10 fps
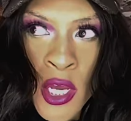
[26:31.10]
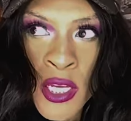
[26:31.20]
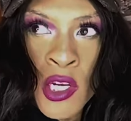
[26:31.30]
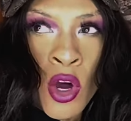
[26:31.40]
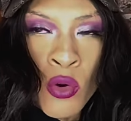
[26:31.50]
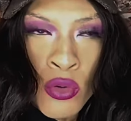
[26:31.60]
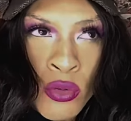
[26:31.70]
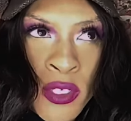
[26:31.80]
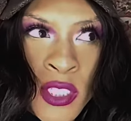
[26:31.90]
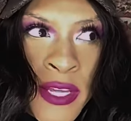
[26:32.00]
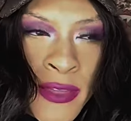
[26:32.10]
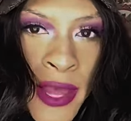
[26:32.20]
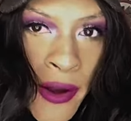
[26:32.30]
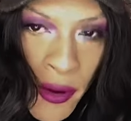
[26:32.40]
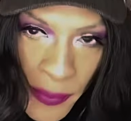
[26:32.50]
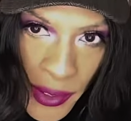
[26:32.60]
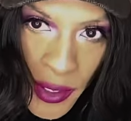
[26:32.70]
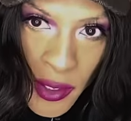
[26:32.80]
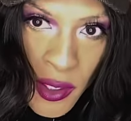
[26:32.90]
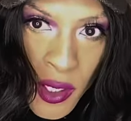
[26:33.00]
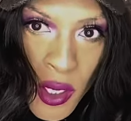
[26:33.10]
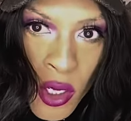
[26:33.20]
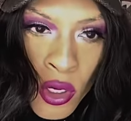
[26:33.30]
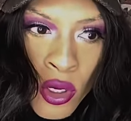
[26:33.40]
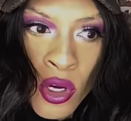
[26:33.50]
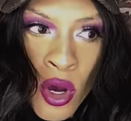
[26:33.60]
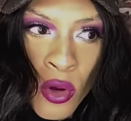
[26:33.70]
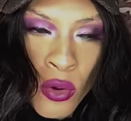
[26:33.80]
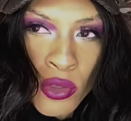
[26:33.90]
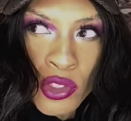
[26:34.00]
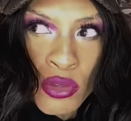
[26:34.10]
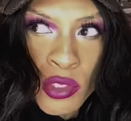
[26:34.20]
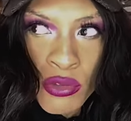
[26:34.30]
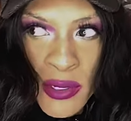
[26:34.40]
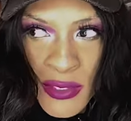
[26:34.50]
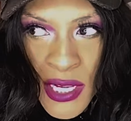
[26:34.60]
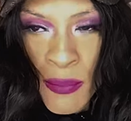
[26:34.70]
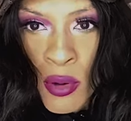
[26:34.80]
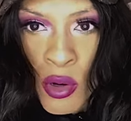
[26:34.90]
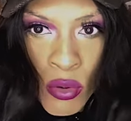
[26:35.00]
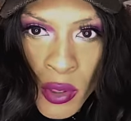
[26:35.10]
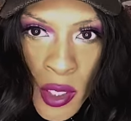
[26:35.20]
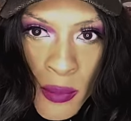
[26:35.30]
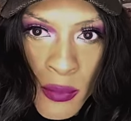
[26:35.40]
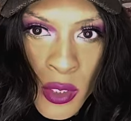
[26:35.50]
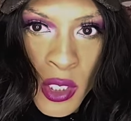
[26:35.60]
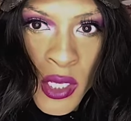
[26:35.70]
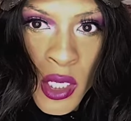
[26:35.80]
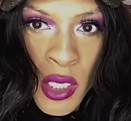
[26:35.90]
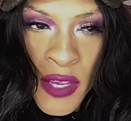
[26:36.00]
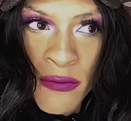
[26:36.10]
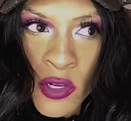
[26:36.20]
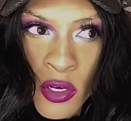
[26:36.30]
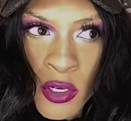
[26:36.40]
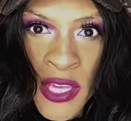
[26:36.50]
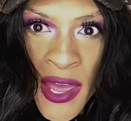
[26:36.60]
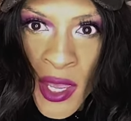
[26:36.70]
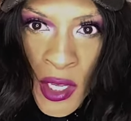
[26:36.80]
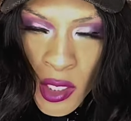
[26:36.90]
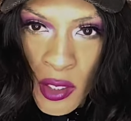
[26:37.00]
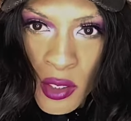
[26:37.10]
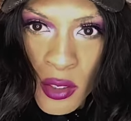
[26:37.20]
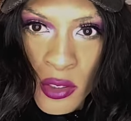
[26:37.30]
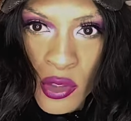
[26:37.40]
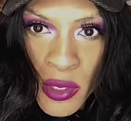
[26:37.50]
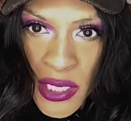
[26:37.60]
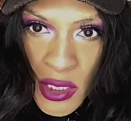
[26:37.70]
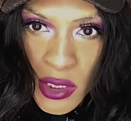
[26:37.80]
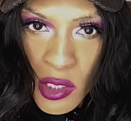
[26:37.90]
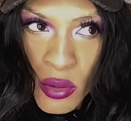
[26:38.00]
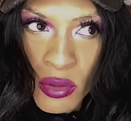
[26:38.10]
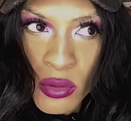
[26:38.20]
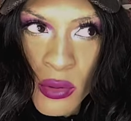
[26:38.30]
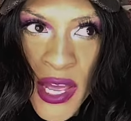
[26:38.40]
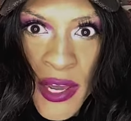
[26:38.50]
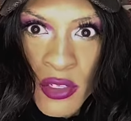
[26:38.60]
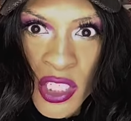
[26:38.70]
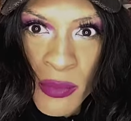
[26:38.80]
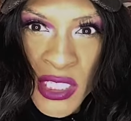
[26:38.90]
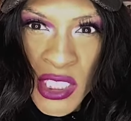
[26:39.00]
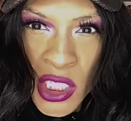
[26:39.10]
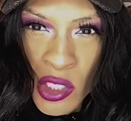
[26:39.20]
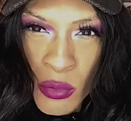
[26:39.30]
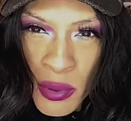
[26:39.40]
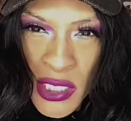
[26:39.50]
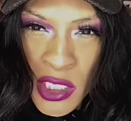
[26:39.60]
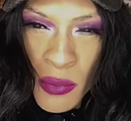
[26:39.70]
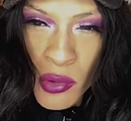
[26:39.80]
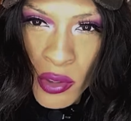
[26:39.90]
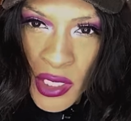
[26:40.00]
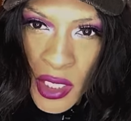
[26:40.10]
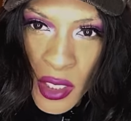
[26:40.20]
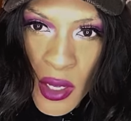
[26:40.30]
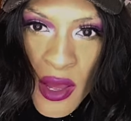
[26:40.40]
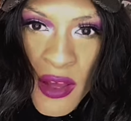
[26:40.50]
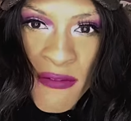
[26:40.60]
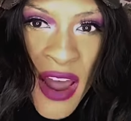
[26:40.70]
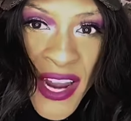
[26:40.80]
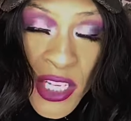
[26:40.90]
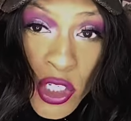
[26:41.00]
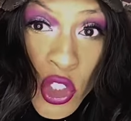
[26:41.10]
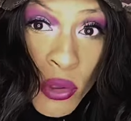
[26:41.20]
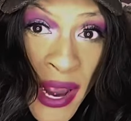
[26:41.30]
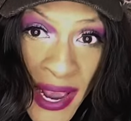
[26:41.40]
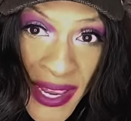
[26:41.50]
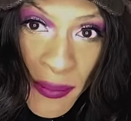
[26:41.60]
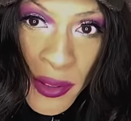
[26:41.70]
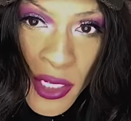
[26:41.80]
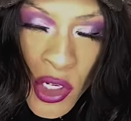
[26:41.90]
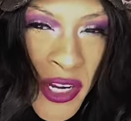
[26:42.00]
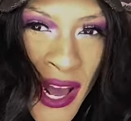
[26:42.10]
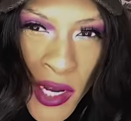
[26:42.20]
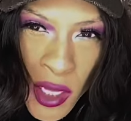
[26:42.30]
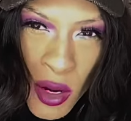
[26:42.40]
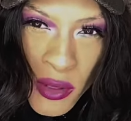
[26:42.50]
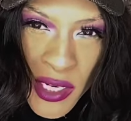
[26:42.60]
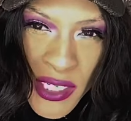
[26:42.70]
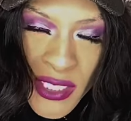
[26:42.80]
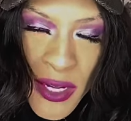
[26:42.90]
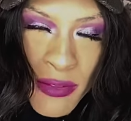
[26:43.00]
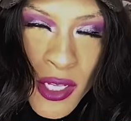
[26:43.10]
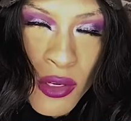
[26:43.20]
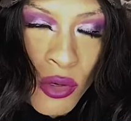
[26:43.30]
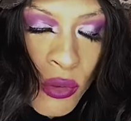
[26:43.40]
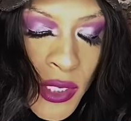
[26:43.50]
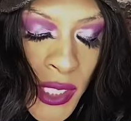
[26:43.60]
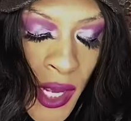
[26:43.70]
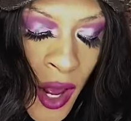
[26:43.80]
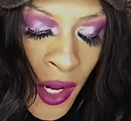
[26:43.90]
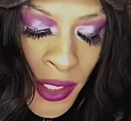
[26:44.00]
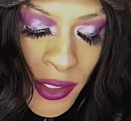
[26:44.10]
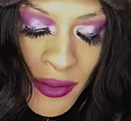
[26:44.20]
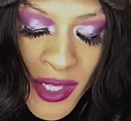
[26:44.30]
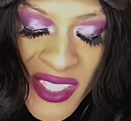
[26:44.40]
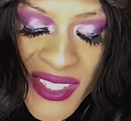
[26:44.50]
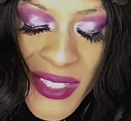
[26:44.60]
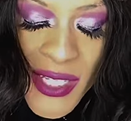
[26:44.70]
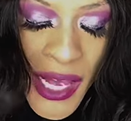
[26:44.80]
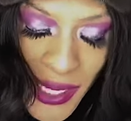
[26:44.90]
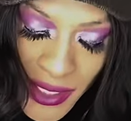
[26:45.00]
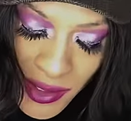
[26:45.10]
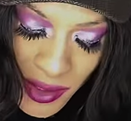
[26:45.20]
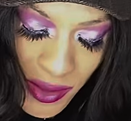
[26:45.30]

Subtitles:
Go to therapy. Go to a 12-step program. If you're gay, trans, go to an LGBTQ+ community. Find your tribe. You're not alone in this. Nothing new is under the sun.